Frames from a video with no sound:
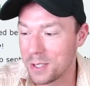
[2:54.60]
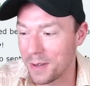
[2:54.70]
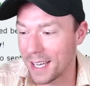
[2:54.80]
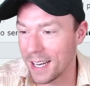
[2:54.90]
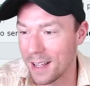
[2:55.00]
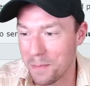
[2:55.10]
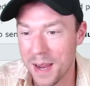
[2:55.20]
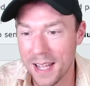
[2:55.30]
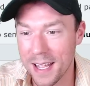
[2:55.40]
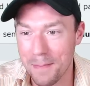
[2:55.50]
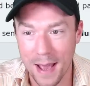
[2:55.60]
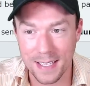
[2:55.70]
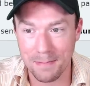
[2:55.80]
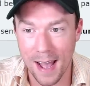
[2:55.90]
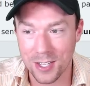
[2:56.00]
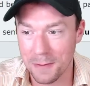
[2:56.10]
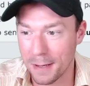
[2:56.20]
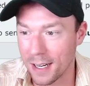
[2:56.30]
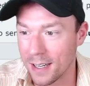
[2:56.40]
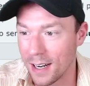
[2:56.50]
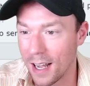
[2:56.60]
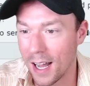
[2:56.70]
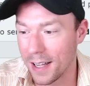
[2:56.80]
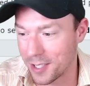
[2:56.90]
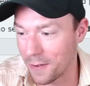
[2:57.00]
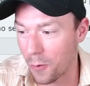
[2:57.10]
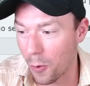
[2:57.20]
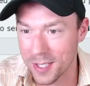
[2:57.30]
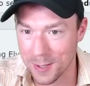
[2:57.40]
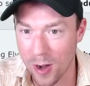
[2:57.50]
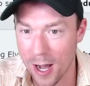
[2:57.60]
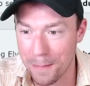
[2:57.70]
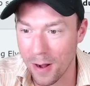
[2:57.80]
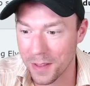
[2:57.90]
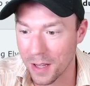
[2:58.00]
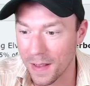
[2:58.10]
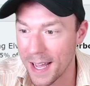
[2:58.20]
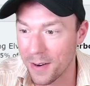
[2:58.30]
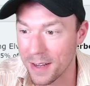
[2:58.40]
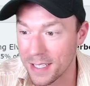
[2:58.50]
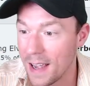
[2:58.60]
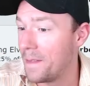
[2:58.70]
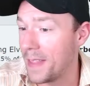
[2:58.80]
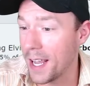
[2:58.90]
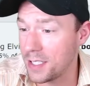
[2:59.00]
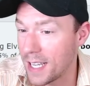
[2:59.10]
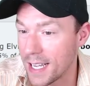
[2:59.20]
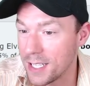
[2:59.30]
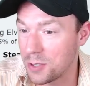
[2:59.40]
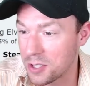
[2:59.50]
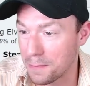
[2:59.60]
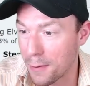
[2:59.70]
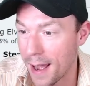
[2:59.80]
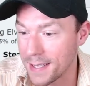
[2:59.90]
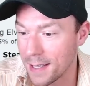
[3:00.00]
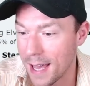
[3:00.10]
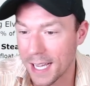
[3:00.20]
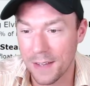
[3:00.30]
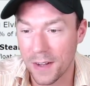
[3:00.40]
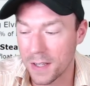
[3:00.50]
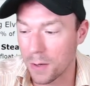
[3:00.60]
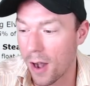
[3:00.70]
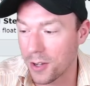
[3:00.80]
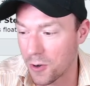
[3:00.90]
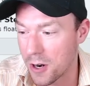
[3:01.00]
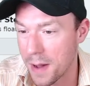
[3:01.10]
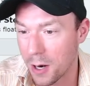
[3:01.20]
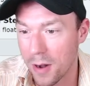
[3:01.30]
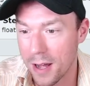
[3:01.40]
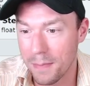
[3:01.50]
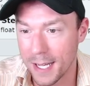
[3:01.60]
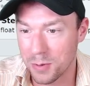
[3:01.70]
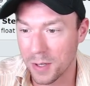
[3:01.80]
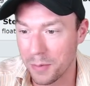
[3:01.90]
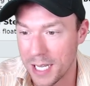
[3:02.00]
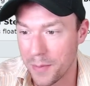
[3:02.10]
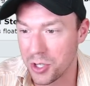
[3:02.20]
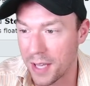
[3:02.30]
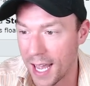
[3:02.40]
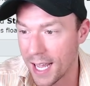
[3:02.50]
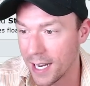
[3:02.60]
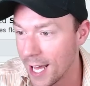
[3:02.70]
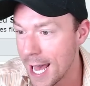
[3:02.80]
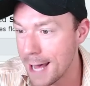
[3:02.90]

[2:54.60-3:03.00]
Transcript: So we get immediate amazing matchup here. Uh, it's going to force a swap on the Landorus. They actually stay in to our surprise. I guess they figured that rock score no matter what. Might as well get what damage you can.